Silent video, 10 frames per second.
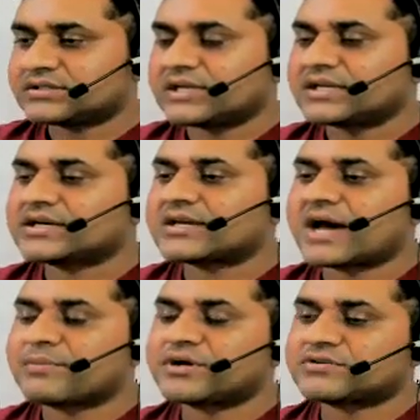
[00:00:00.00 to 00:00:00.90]
In
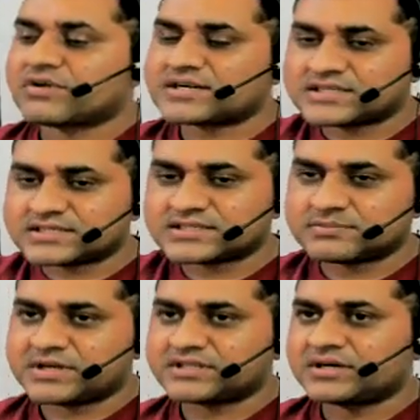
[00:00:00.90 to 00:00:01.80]
grammar translation
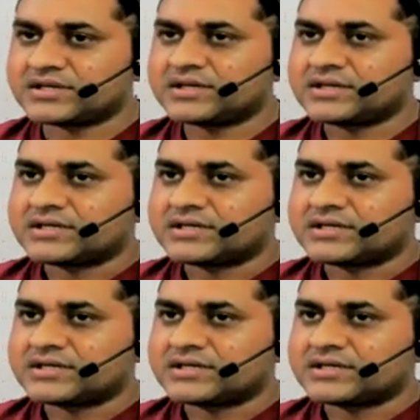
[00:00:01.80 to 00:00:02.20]
method,